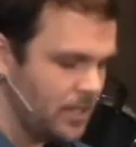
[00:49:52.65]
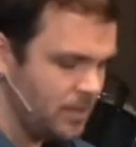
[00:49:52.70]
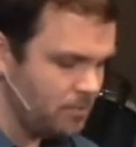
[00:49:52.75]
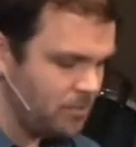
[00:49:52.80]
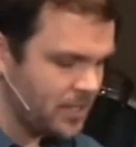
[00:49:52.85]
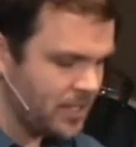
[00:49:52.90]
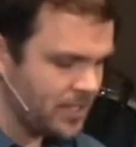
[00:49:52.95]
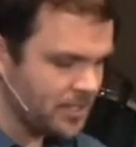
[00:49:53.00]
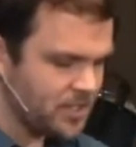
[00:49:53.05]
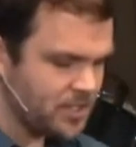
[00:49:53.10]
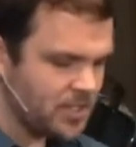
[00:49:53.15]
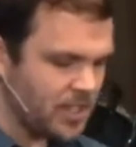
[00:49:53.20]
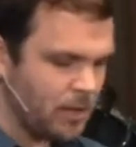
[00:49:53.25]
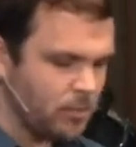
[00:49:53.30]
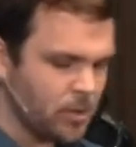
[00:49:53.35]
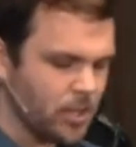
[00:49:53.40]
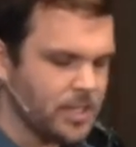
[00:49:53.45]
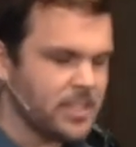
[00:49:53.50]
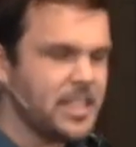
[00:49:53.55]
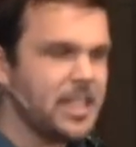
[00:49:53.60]
Because
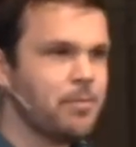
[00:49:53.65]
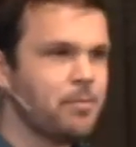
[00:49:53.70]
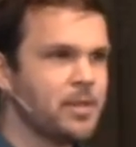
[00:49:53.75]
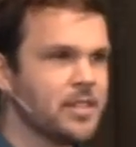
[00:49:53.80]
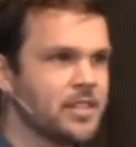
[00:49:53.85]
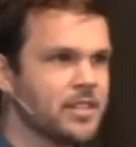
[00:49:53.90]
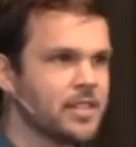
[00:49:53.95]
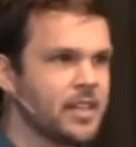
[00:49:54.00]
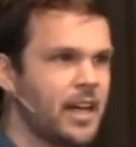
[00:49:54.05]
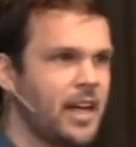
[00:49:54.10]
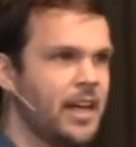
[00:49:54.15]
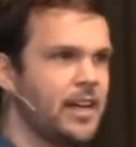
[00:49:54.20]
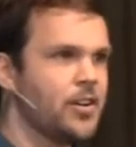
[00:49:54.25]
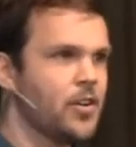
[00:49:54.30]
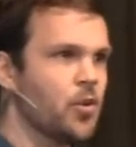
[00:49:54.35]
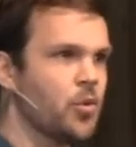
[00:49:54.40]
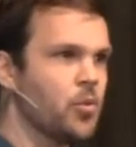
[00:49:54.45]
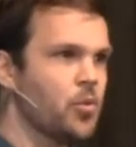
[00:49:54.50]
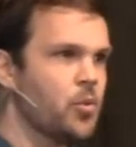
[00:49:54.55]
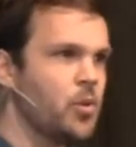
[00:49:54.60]
somewhere deep inside,
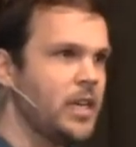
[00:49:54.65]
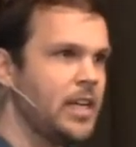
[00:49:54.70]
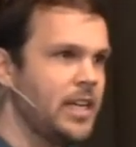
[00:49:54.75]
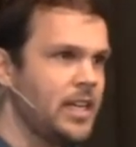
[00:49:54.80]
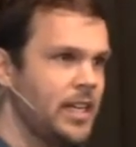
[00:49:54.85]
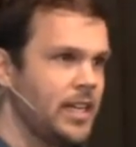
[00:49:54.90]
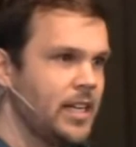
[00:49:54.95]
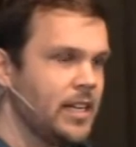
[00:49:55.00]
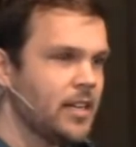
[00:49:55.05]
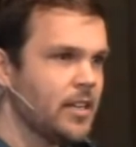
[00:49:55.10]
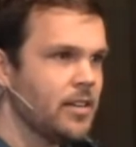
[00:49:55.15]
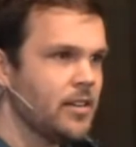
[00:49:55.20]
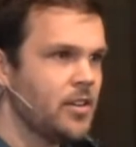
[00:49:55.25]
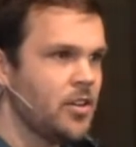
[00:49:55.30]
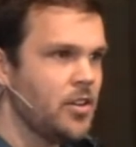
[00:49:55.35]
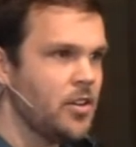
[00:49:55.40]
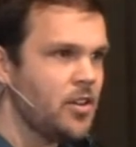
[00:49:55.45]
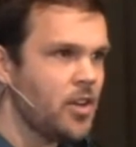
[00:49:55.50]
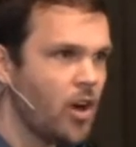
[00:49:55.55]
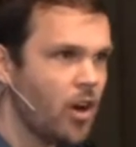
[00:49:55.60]
we
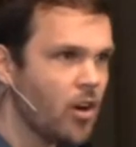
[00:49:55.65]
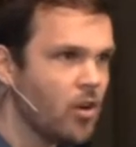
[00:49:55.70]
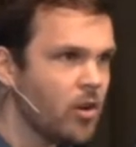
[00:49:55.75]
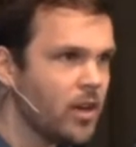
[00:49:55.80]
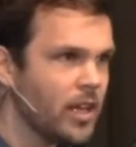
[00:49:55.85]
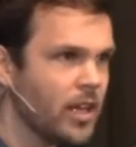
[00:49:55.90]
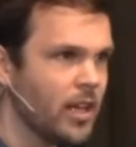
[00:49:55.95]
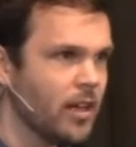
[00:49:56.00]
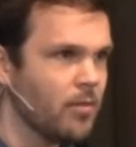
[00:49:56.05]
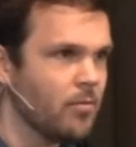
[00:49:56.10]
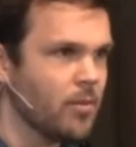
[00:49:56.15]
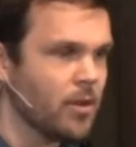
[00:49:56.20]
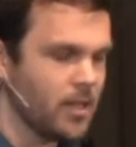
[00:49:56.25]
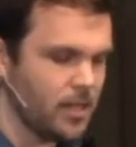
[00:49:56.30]
know Him.